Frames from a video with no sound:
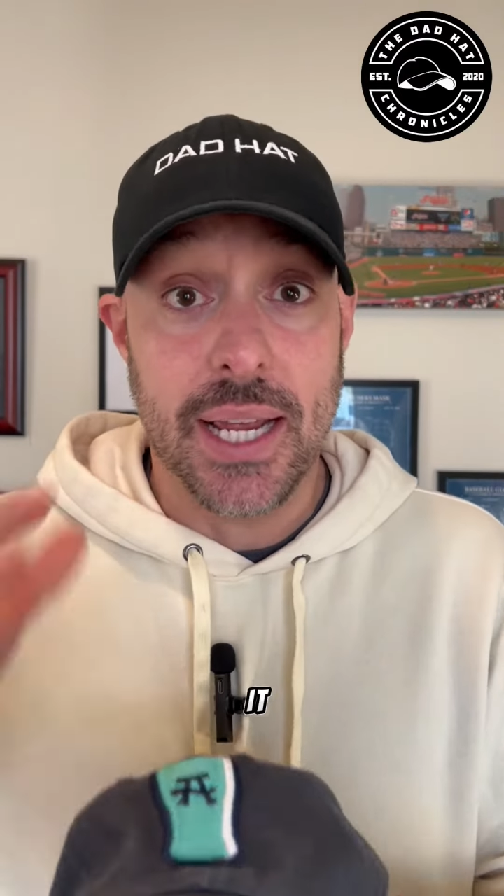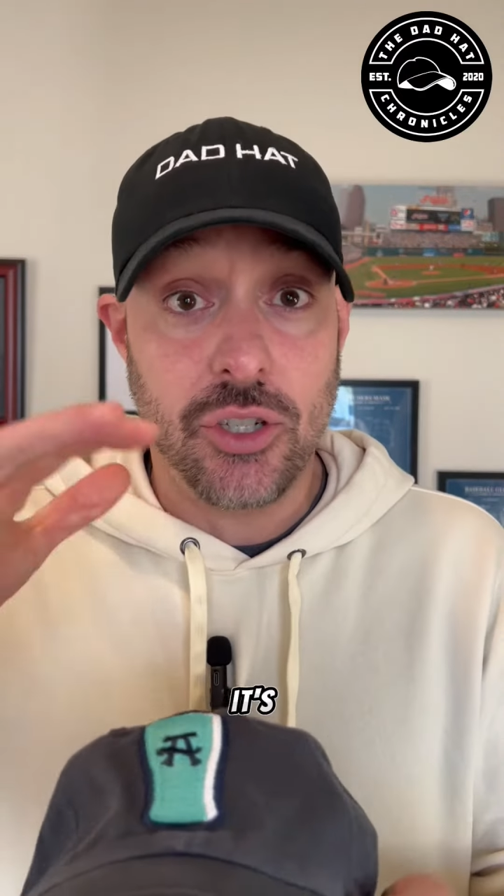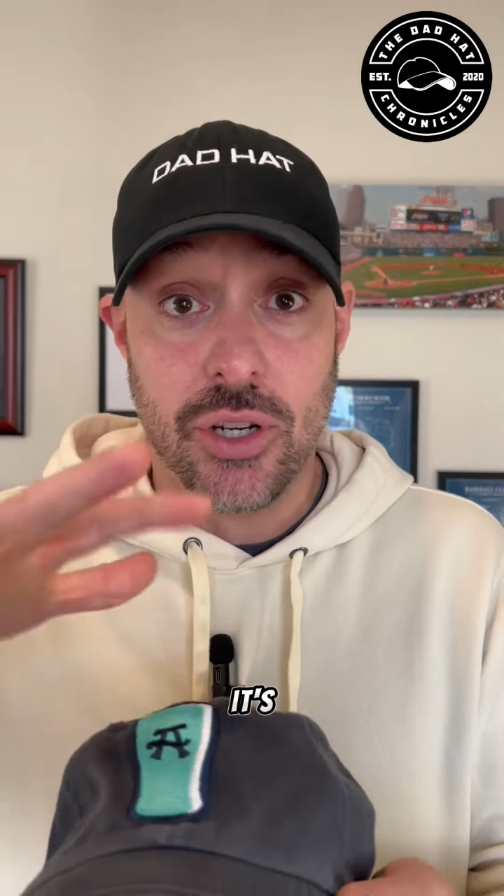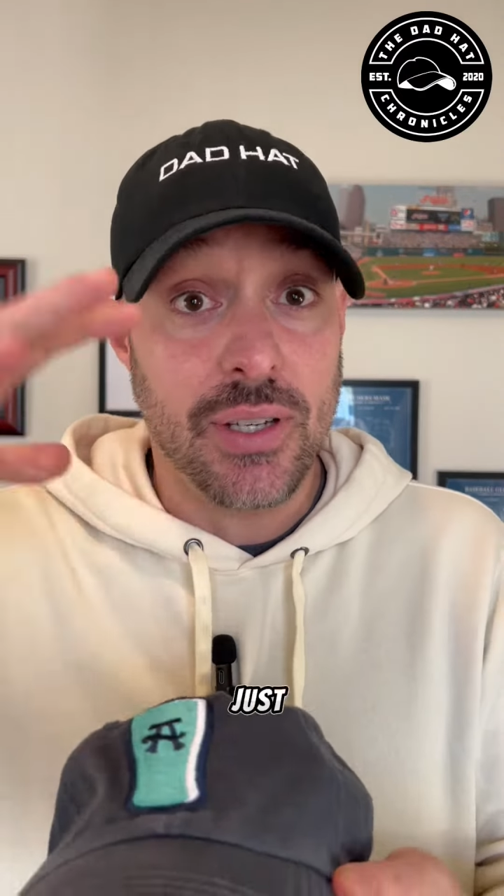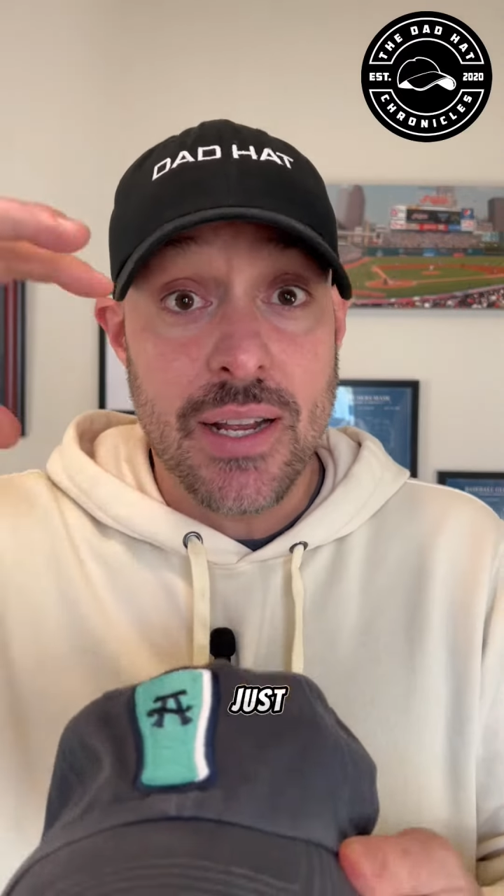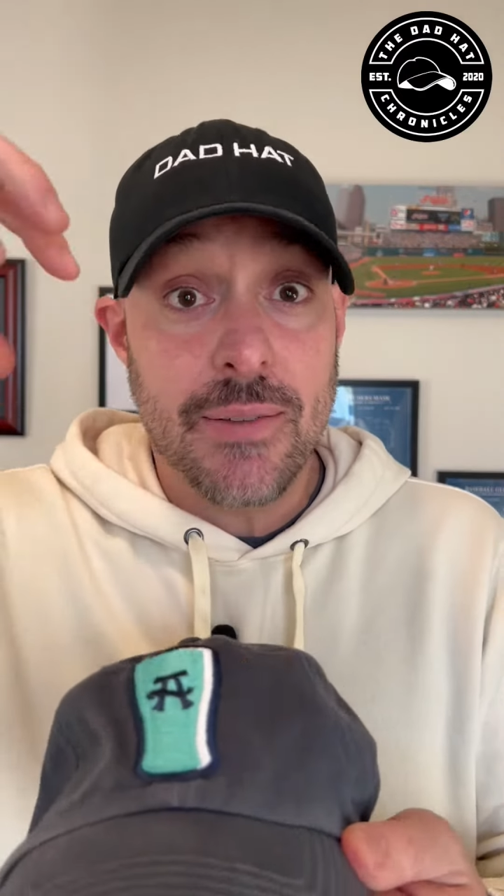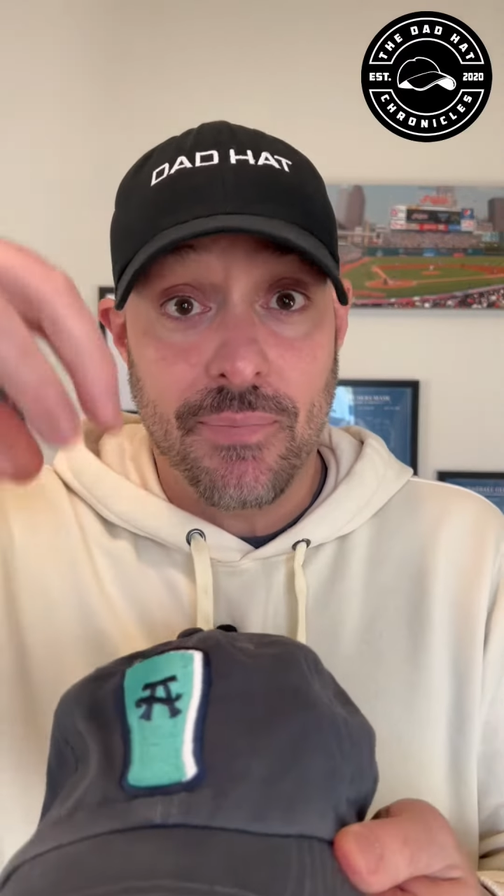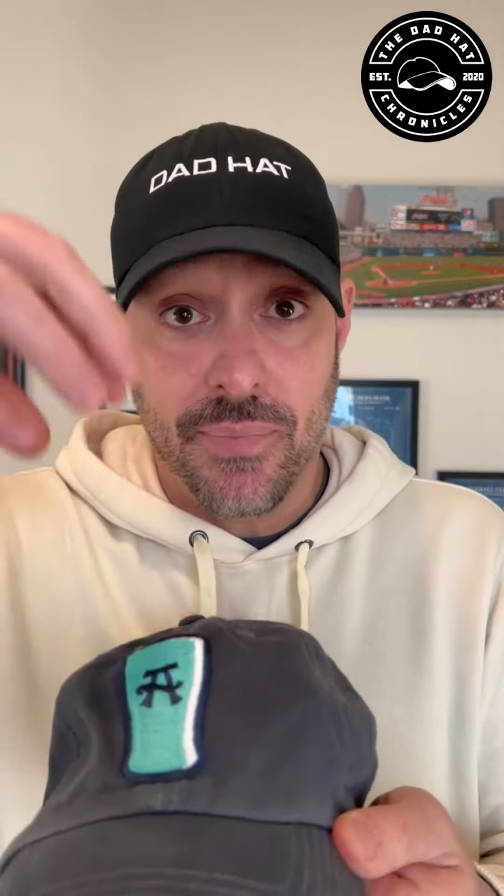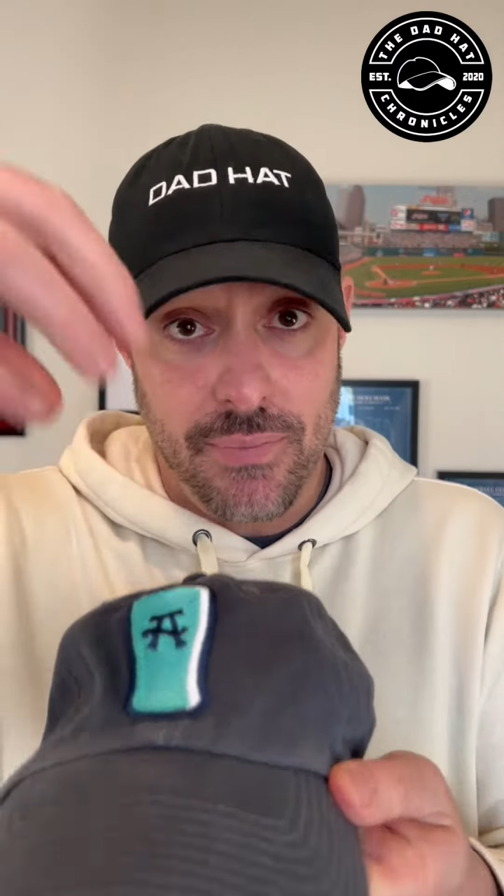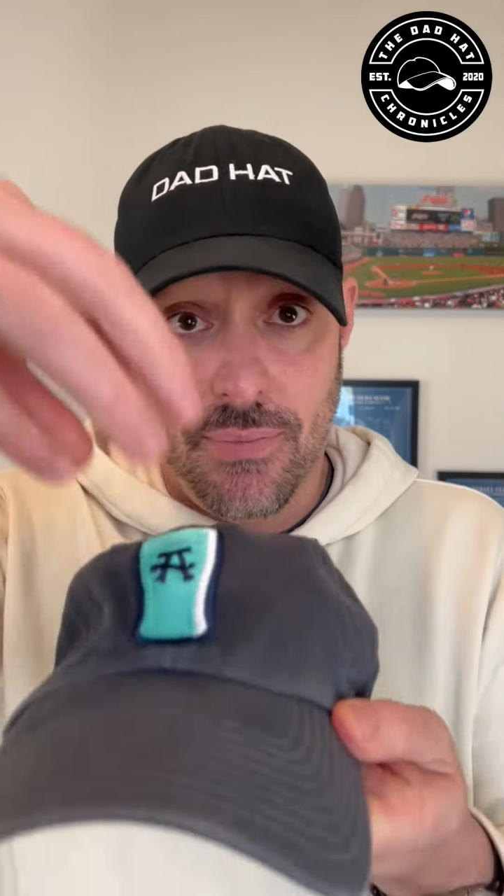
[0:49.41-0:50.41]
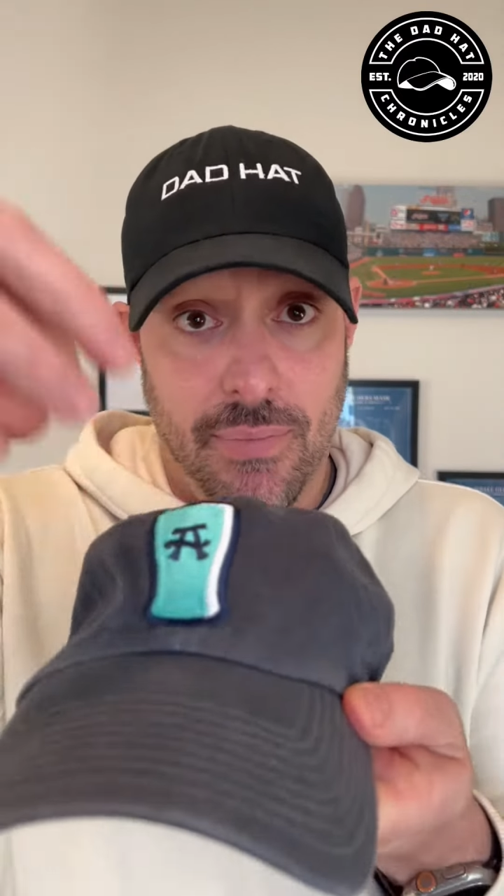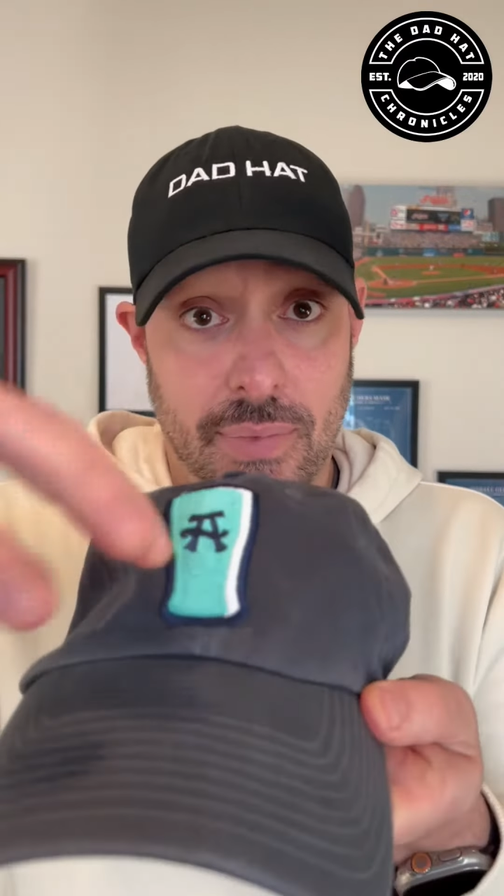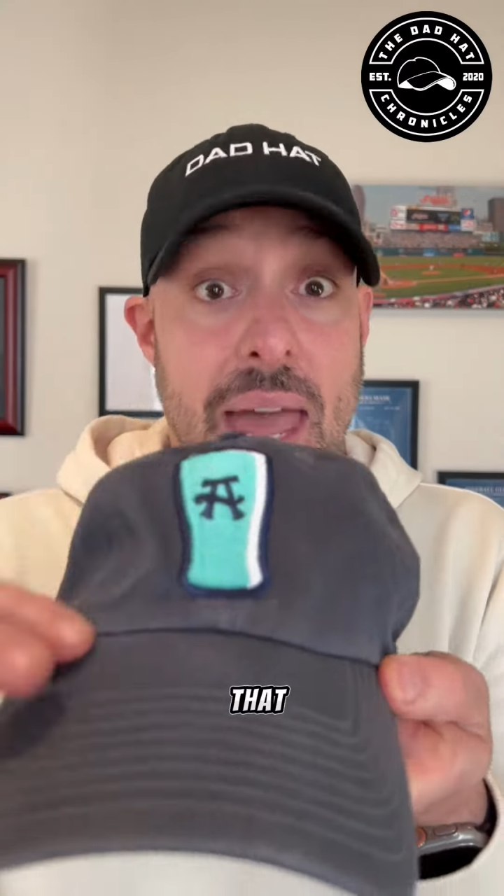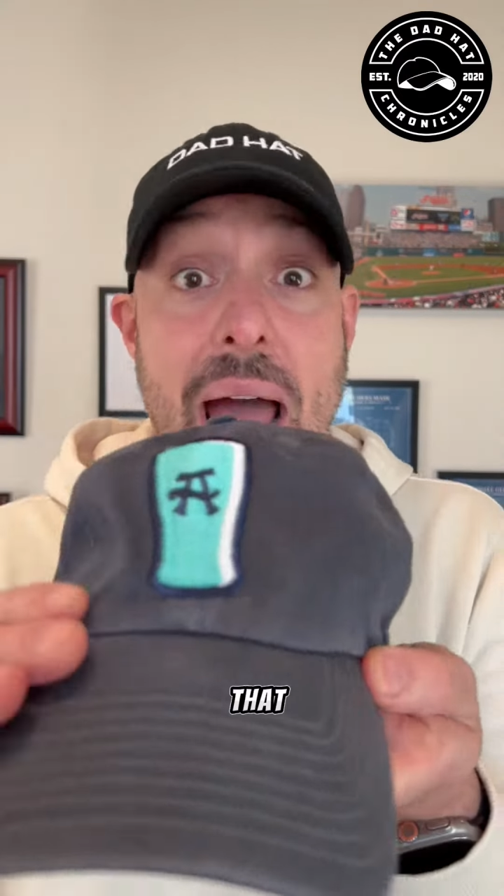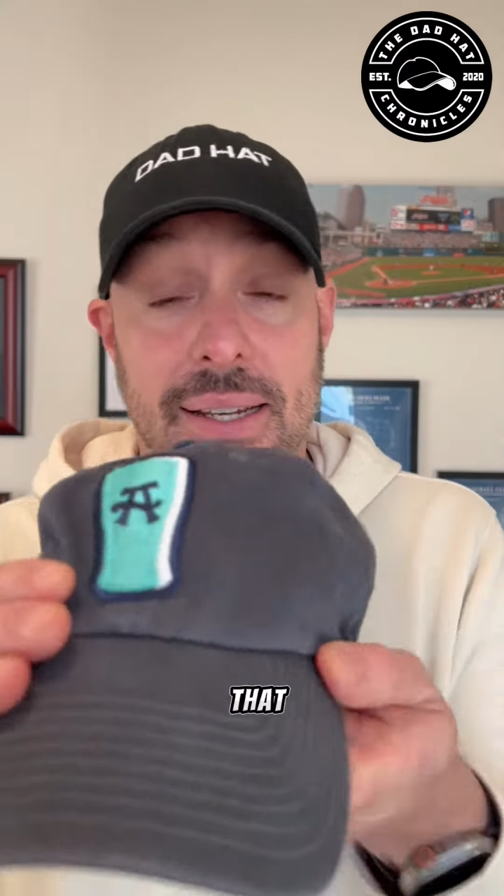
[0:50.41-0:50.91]
It's just
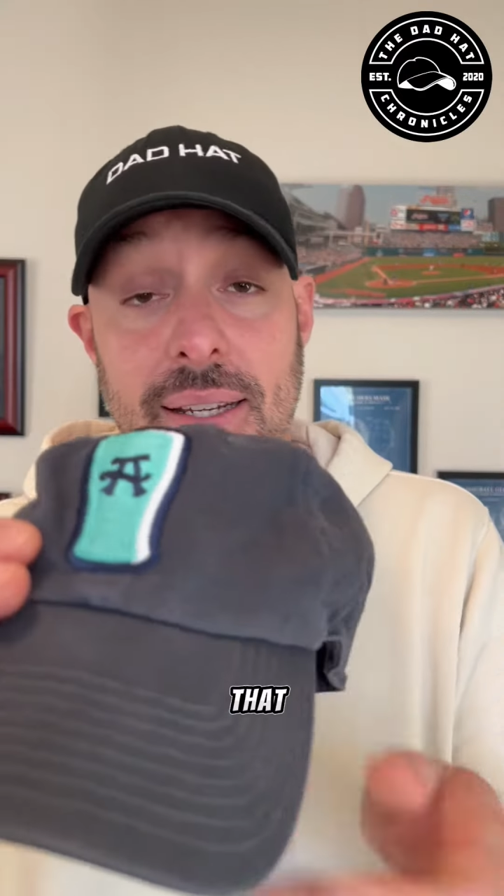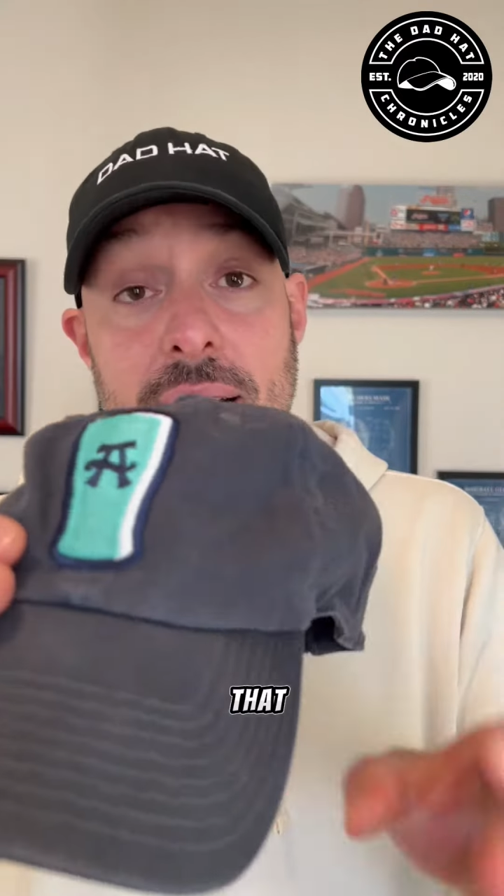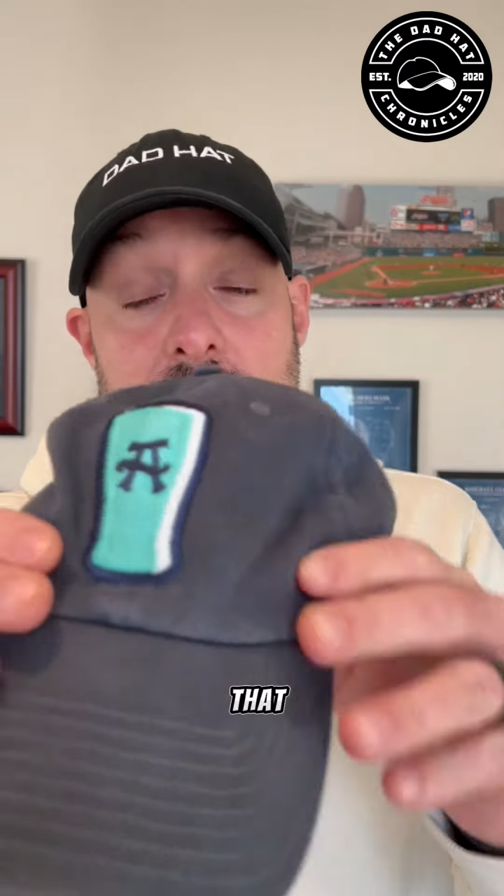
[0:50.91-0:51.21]
that.